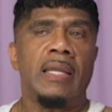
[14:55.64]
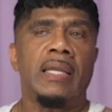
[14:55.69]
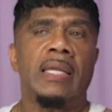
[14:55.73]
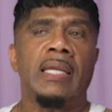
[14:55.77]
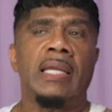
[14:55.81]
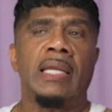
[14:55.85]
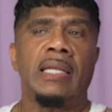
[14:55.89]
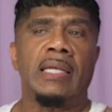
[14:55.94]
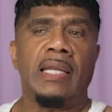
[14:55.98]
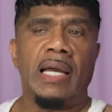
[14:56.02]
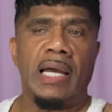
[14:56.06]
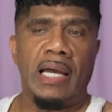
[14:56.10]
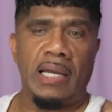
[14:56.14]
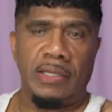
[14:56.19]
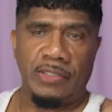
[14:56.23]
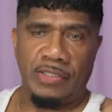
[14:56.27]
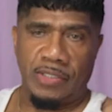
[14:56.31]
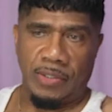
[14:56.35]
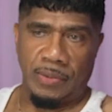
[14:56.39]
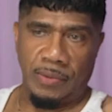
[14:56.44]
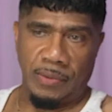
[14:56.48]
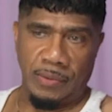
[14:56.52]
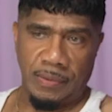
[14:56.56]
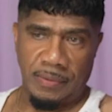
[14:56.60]
In high
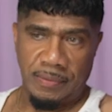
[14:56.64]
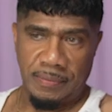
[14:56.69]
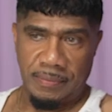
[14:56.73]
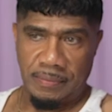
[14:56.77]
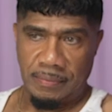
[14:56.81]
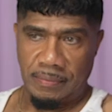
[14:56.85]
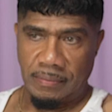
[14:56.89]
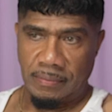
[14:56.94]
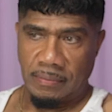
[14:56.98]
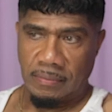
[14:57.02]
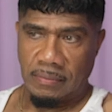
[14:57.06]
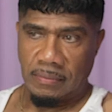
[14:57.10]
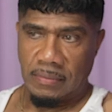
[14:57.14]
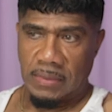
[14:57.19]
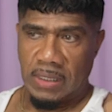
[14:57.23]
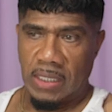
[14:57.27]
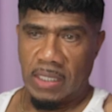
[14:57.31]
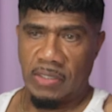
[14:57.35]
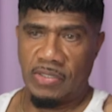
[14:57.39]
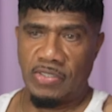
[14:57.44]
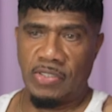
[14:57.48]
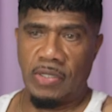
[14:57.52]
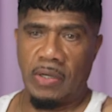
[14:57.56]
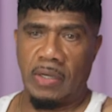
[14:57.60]
school.
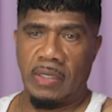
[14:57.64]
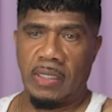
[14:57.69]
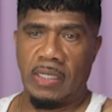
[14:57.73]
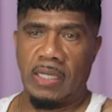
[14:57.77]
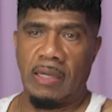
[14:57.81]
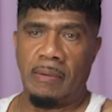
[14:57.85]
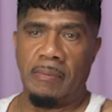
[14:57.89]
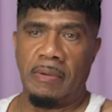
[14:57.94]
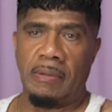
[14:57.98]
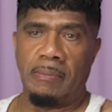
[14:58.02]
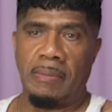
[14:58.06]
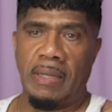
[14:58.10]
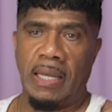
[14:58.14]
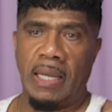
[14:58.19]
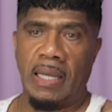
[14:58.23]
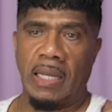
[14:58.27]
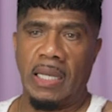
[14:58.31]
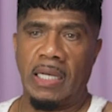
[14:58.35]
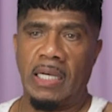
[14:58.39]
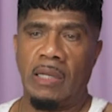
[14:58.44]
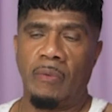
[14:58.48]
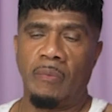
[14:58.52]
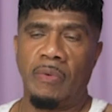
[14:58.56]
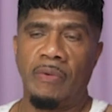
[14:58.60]
Okay. It started coming back,
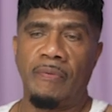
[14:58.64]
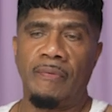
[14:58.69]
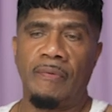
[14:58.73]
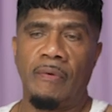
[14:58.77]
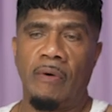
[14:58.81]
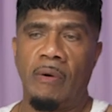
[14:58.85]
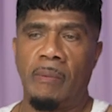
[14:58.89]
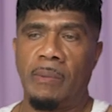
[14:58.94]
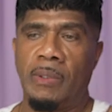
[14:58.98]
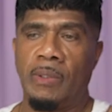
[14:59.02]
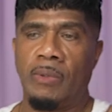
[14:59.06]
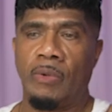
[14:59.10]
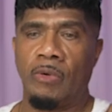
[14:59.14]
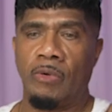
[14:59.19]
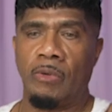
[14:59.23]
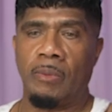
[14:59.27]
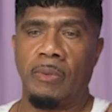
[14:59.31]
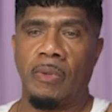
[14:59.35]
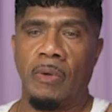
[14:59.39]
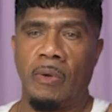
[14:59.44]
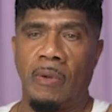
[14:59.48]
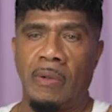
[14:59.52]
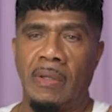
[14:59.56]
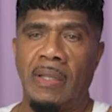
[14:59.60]
and then we formed a group
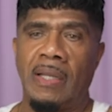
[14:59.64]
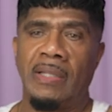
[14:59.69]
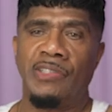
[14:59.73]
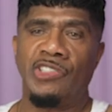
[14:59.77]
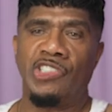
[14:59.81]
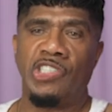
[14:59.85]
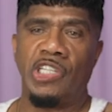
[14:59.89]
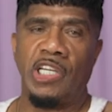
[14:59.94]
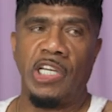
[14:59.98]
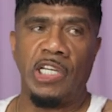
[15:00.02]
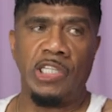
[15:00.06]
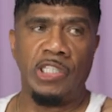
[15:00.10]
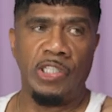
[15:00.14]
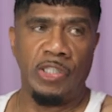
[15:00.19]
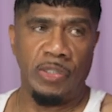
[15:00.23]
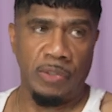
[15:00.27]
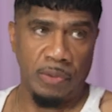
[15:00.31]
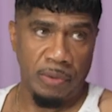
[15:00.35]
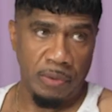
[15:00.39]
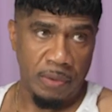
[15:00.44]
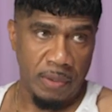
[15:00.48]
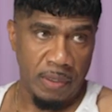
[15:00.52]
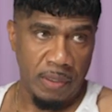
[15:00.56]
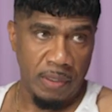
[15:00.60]
called Unchained
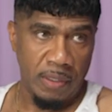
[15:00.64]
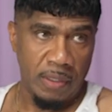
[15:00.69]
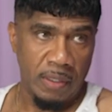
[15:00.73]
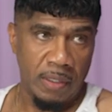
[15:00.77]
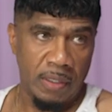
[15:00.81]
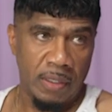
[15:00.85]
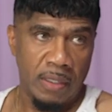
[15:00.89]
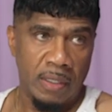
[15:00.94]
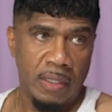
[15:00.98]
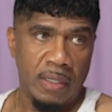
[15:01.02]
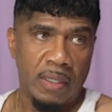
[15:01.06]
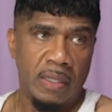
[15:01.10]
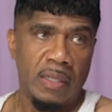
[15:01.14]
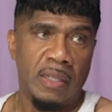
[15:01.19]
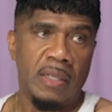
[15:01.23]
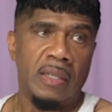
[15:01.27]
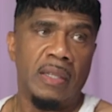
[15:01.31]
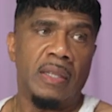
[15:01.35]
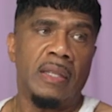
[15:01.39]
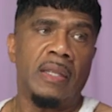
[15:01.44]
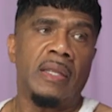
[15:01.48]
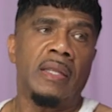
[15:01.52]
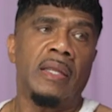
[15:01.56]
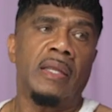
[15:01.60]
Youth. Ah,
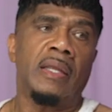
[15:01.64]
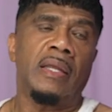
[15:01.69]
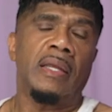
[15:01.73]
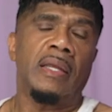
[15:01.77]
okay.